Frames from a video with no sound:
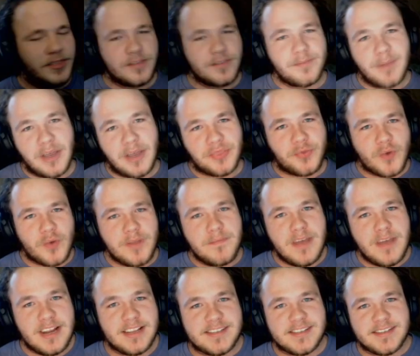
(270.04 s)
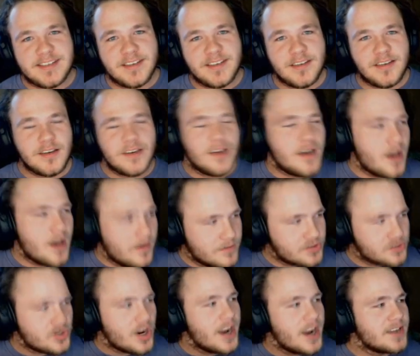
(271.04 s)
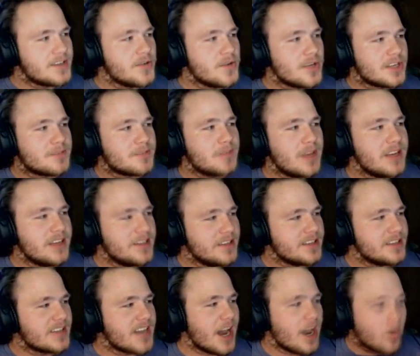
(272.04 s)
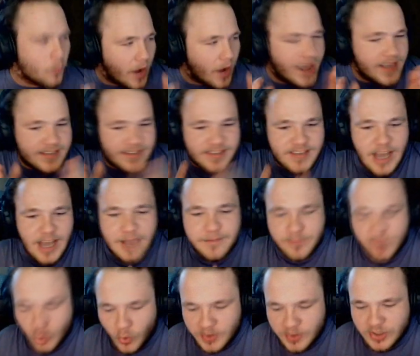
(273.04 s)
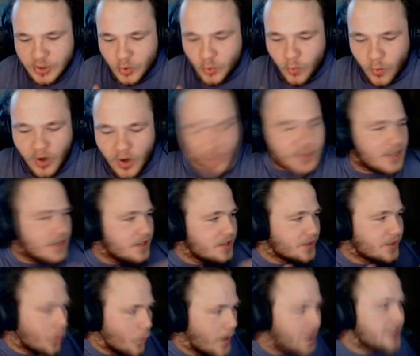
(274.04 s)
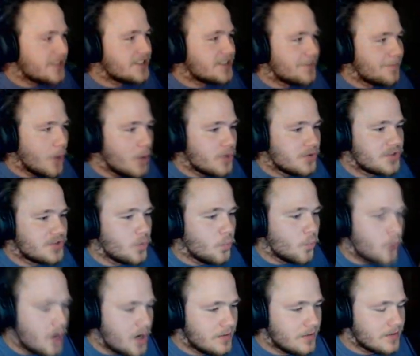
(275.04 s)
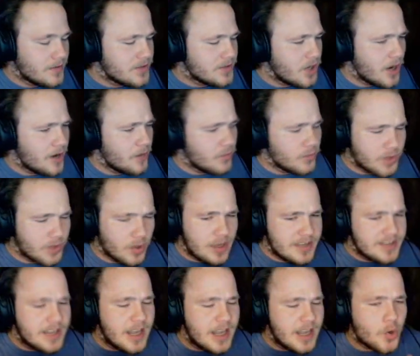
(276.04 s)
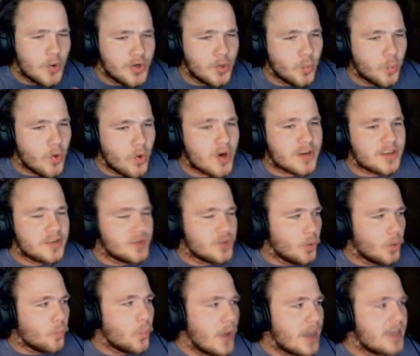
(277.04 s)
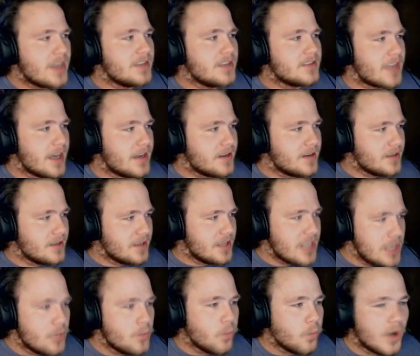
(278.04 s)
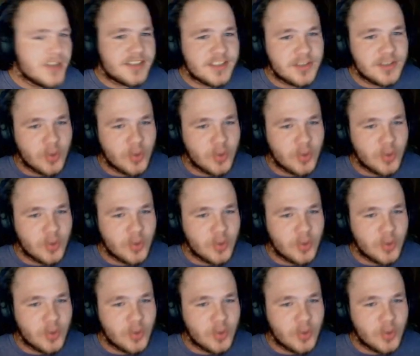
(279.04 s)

about 3 minutes of trying to explain to this guy why it's not going to work the way it's supposed to work. Sorry, it's not going to work the way that he wants it to